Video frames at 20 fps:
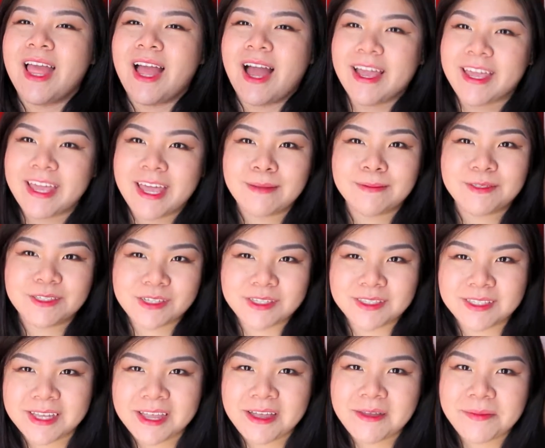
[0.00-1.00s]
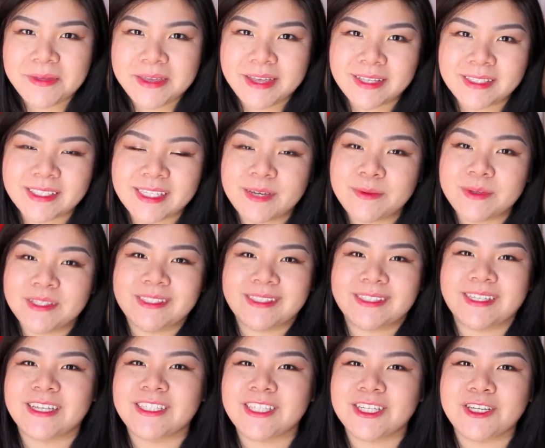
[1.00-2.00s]
I kept using it because it was
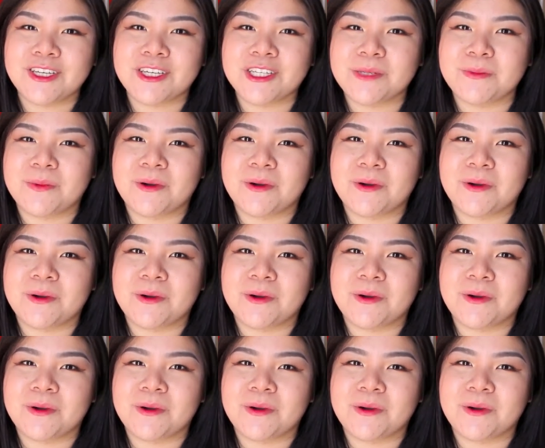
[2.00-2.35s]
such a huge